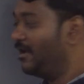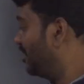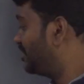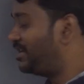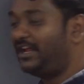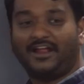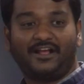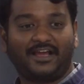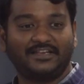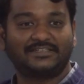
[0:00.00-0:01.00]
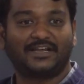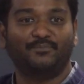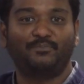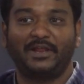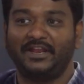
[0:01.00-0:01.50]
Sri Lanka is
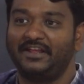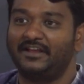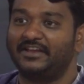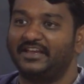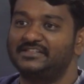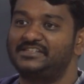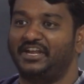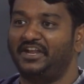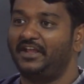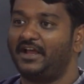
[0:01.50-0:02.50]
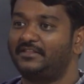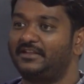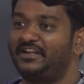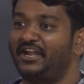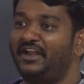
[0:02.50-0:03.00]
complaining against India
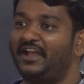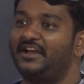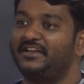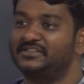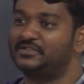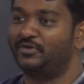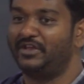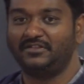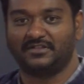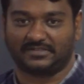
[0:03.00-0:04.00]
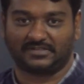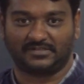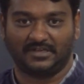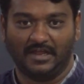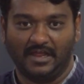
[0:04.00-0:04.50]
that India is doing
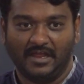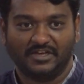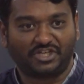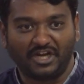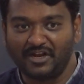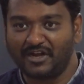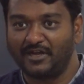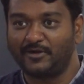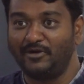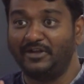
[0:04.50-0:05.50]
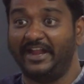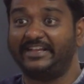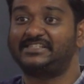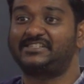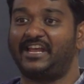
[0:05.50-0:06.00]
this. Sri Lanka told,
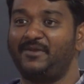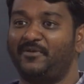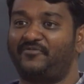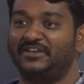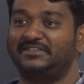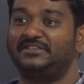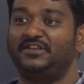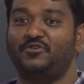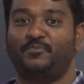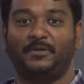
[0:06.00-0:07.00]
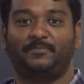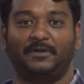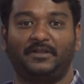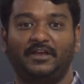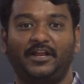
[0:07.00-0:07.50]
next time if I see you people
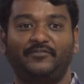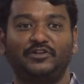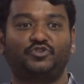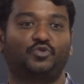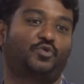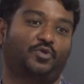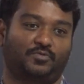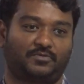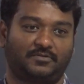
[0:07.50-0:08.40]
here, I will shoot you.